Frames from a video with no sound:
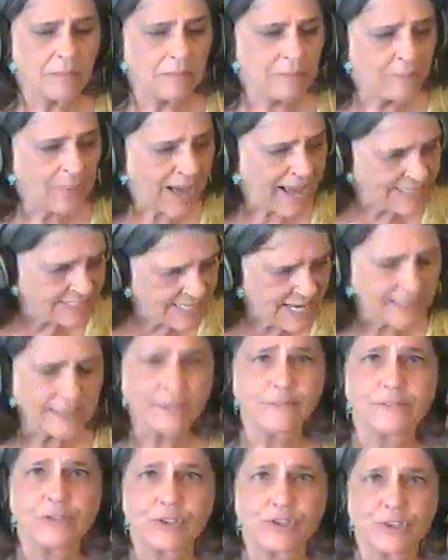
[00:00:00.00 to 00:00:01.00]
by
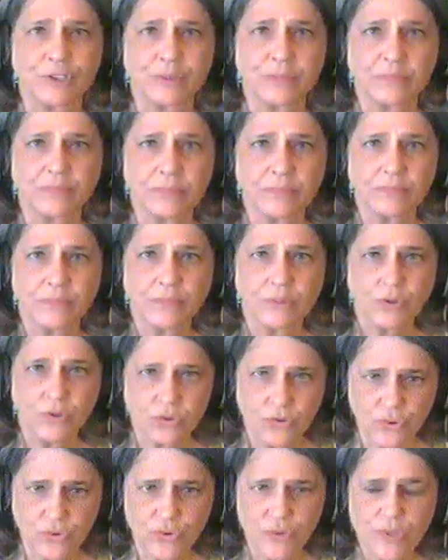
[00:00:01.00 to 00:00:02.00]
television,
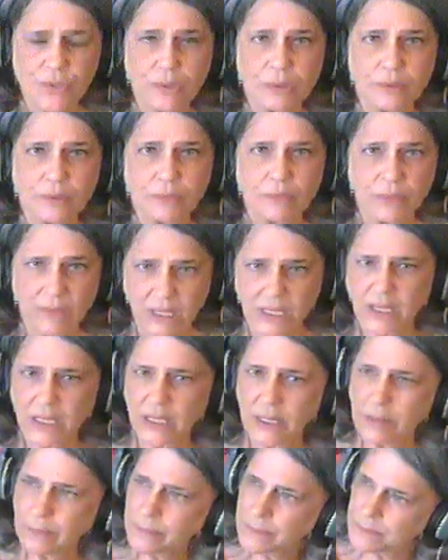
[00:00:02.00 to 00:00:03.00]
news,
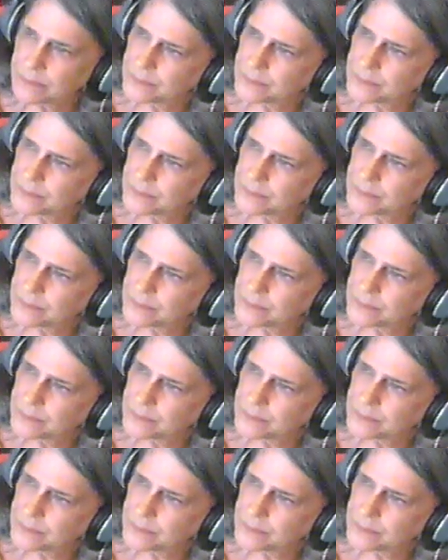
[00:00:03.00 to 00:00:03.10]
media.